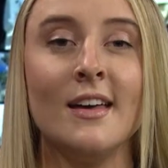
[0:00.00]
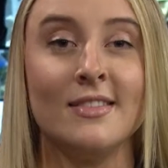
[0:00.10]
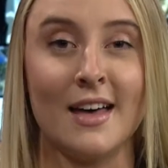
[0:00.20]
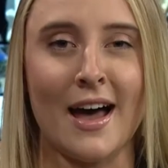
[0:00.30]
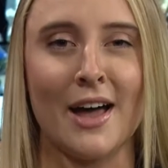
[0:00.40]

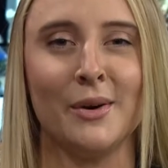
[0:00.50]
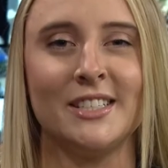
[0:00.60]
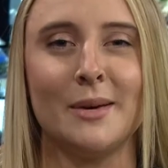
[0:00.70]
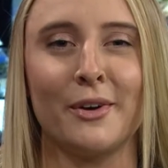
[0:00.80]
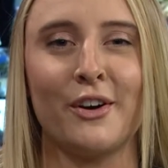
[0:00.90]
The Iowa
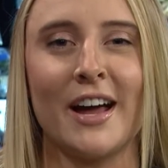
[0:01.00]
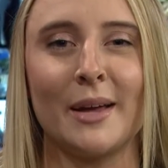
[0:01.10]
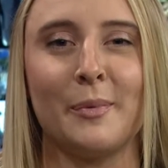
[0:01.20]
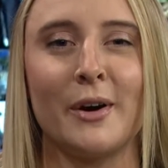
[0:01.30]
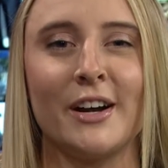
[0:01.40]

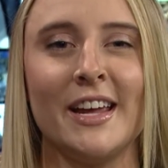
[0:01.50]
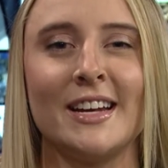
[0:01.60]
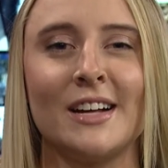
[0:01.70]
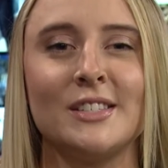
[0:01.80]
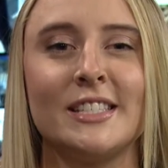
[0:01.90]
Democratic Party
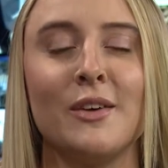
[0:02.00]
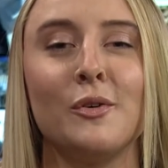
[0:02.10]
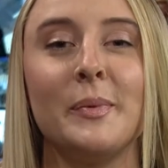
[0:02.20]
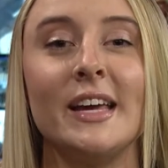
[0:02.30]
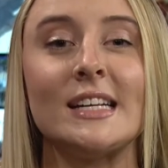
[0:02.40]
announced they will
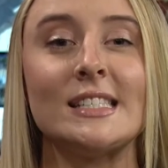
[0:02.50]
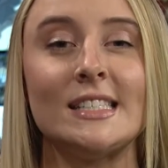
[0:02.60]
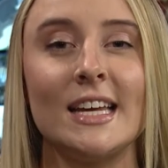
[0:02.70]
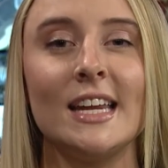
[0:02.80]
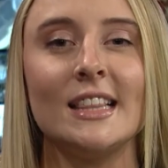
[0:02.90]
be
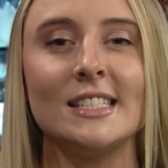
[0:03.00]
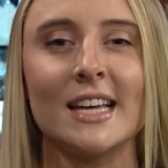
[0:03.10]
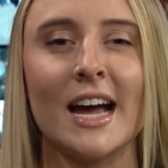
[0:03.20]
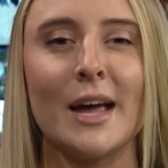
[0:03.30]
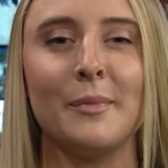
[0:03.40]
extending the
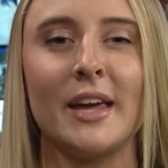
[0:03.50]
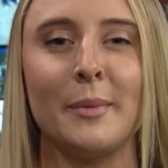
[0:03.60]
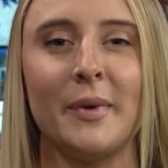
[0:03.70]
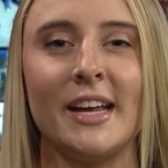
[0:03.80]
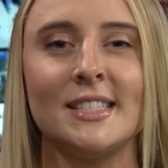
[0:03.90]
time
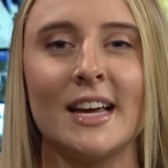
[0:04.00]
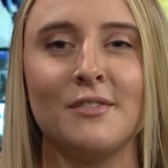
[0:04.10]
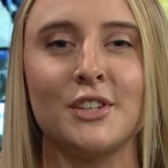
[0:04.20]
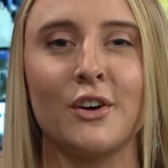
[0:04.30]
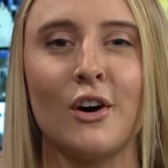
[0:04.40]
campaigns have
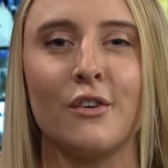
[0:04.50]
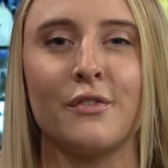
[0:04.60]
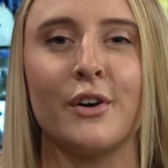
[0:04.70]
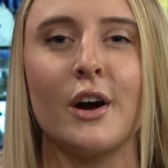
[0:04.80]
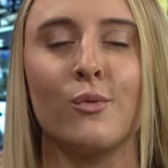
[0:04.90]
to call
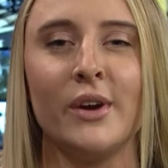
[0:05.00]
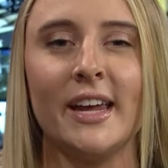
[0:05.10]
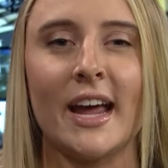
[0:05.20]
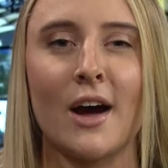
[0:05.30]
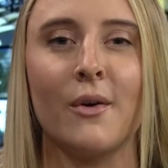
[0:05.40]
for a
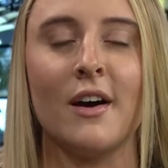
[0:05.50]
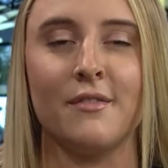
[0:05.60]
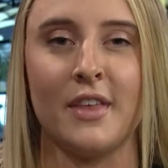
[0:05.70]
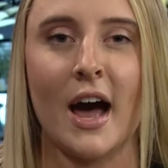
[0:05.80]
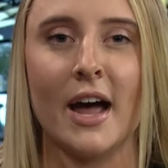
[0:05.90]
recount of
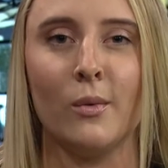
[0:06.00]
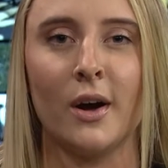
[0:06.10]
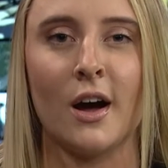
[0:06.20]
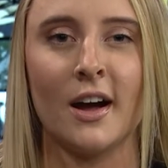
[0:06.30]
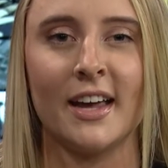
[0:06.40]
the Iowa
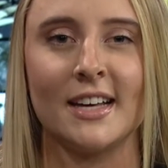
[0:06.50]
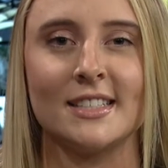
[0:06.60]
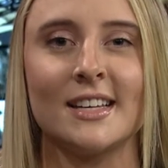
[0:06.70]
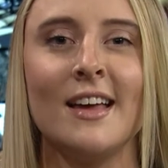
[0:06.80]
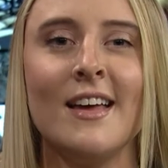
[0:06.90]
caucus.